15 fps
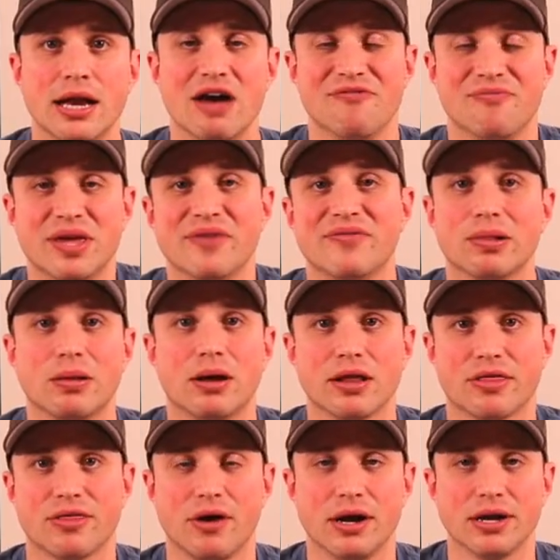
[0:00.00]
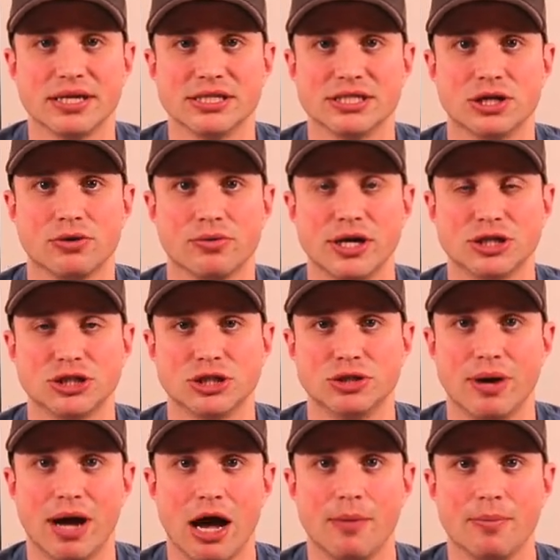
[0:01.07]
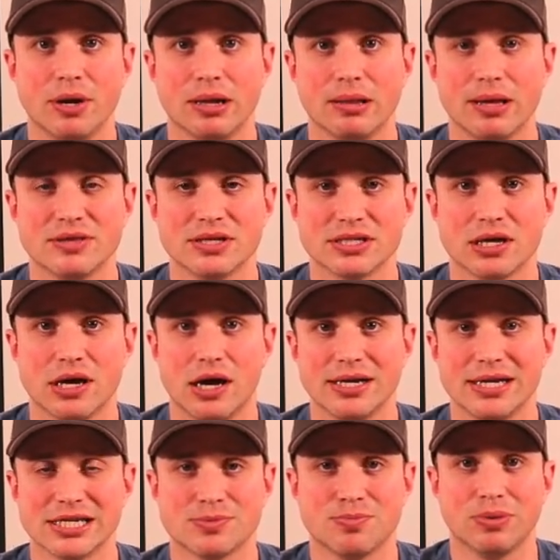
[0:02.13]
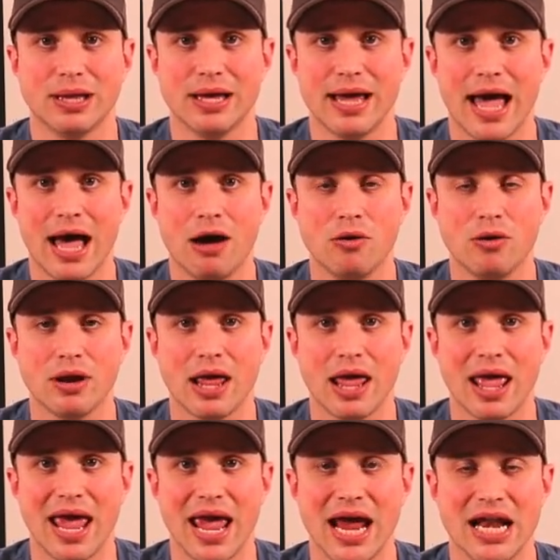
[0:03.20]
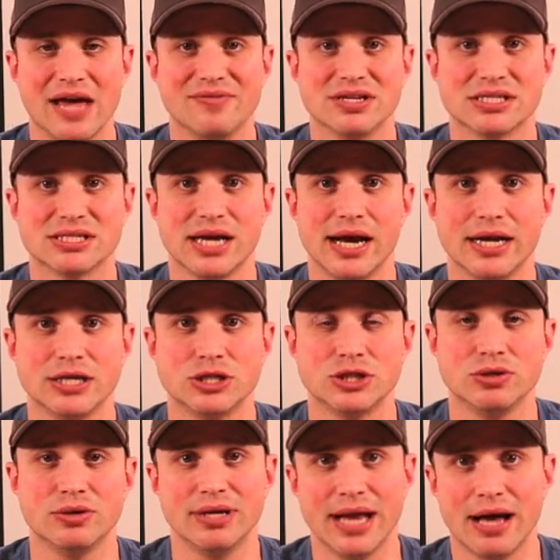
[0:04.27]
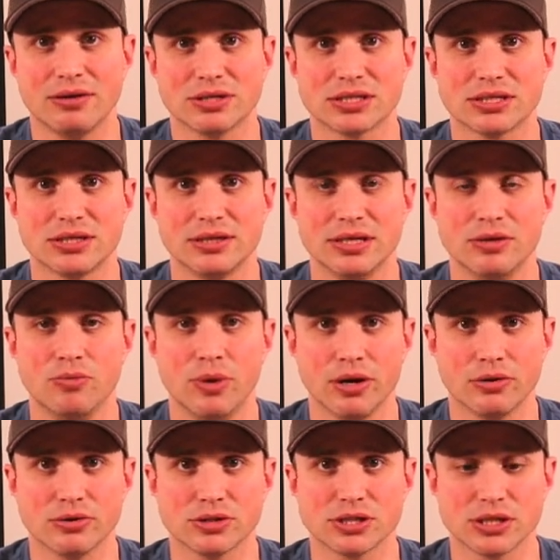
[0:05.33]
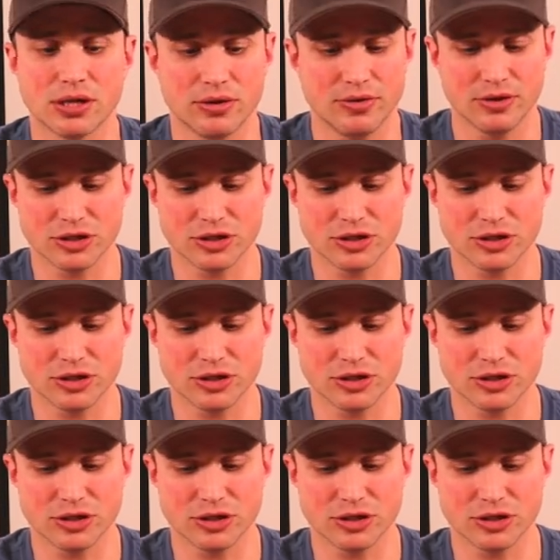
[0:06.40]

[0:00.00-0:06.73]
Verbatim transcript: Now, I've given a lot of thought and consideration to how I'm going to let this contest play out, and I've decided to announce the winners.